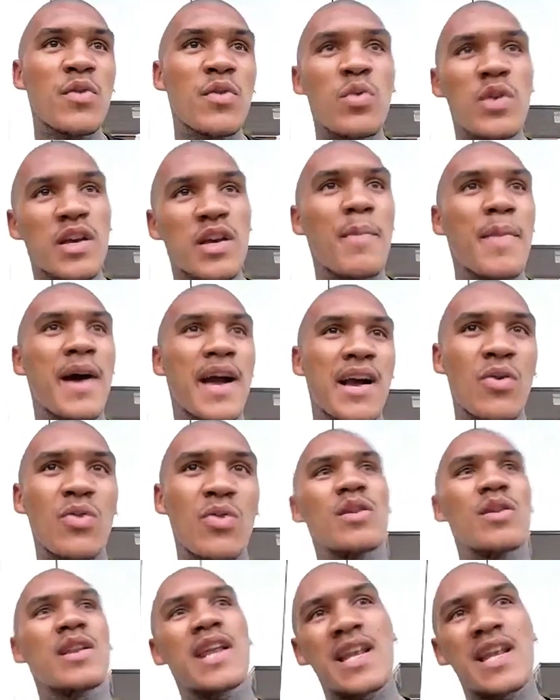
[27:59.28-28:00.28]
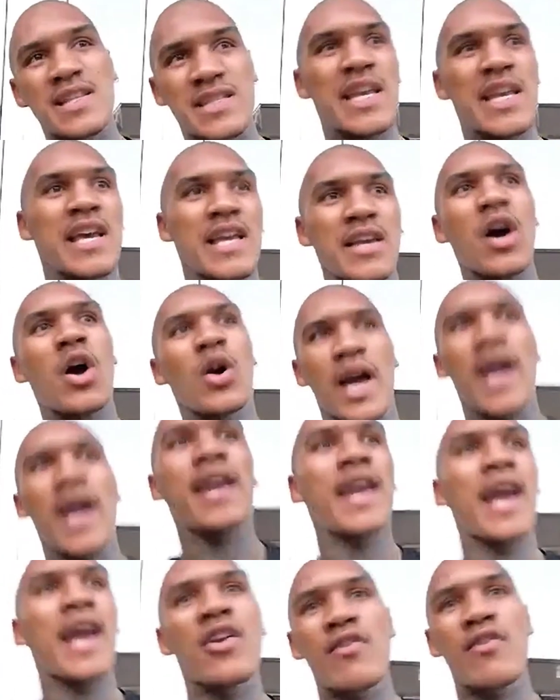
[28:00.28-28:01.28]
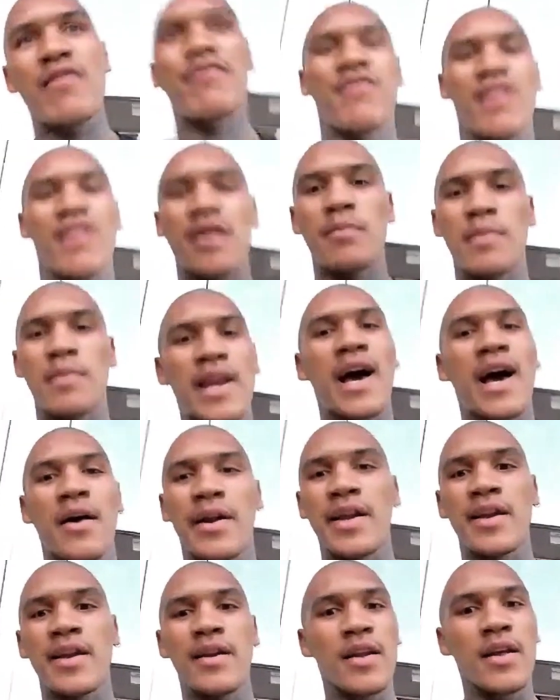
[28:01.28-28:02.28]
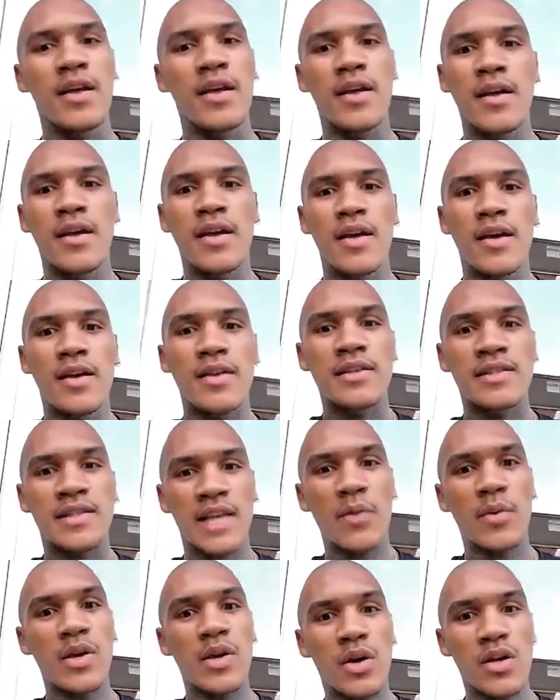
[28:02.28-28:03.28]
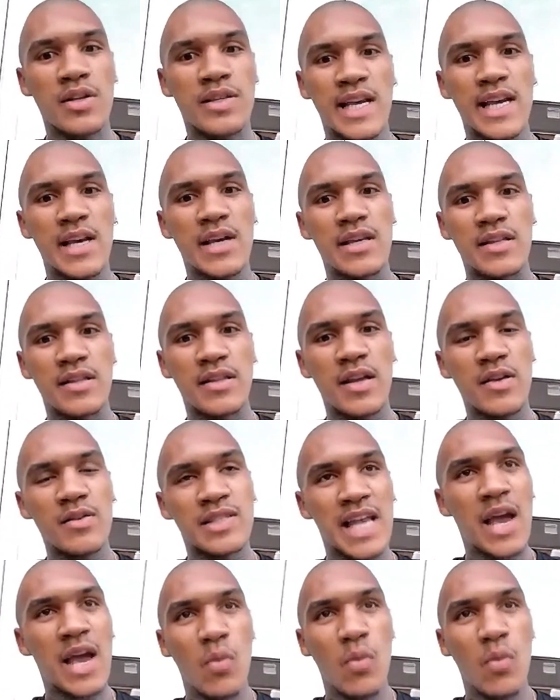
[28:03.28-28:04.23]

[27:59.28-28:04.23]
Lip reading: have come back, I would have then said, okay, now you're in front of me now then. Say what you got to say. Don't say it